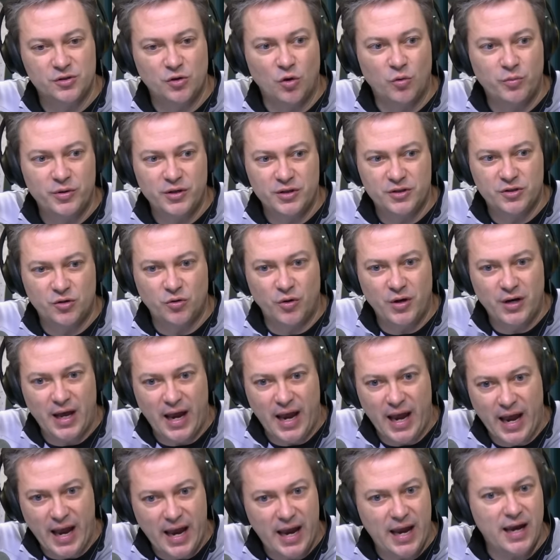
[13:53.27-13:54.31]
Nobody's going to
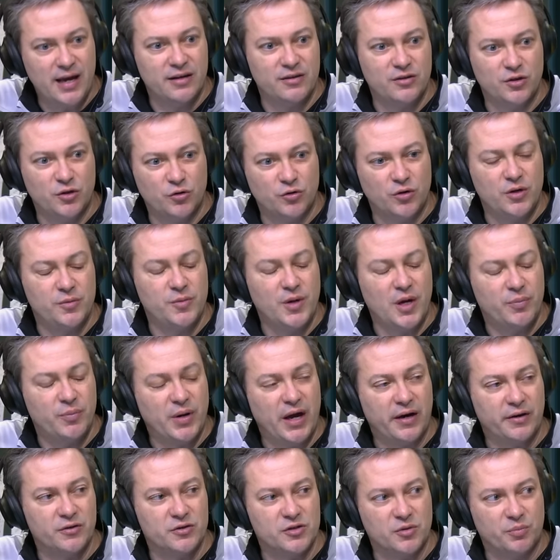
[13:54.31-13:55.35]
hand the Green Bay
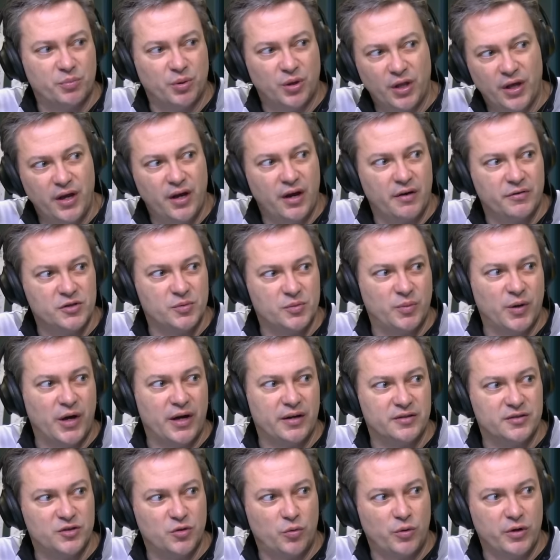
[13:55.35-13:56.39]
Packers a playoff
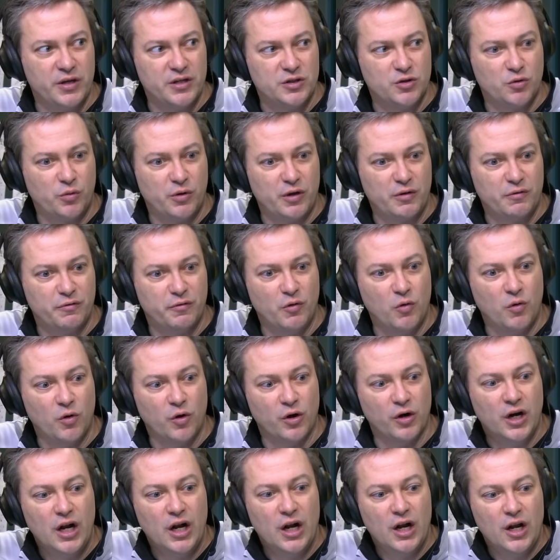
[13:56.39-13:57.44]
spot in
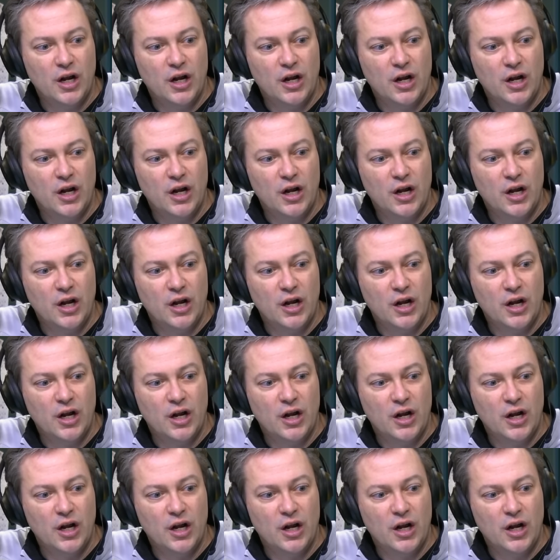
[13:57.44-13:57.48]
2024